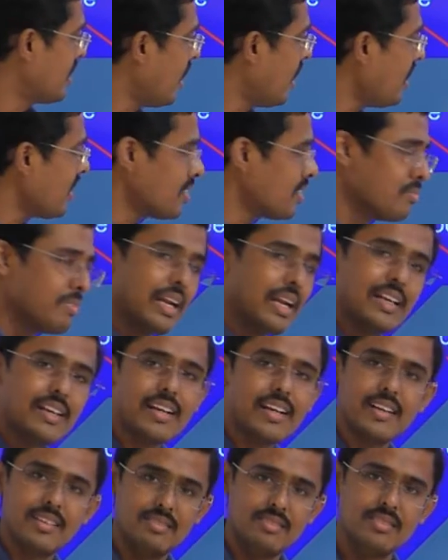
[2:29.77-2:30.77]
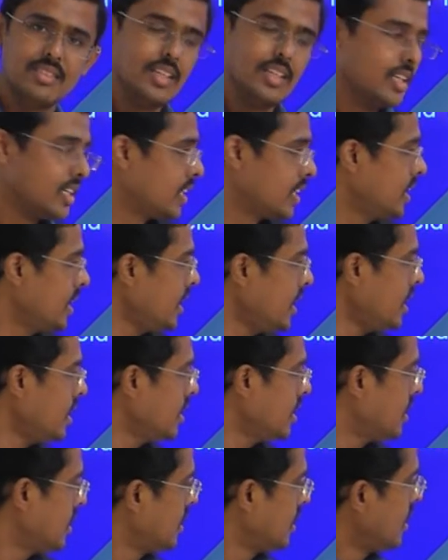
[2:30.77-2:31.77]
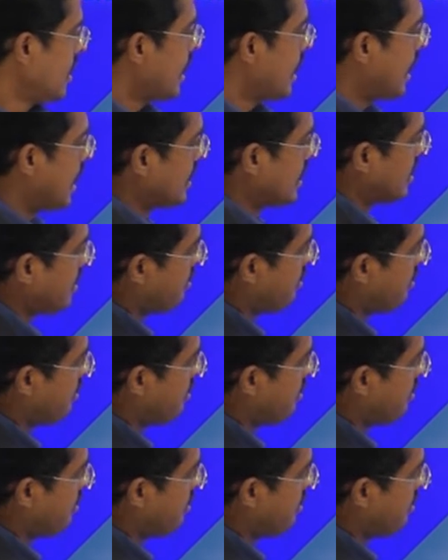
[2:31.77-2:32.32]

not melted. Here at the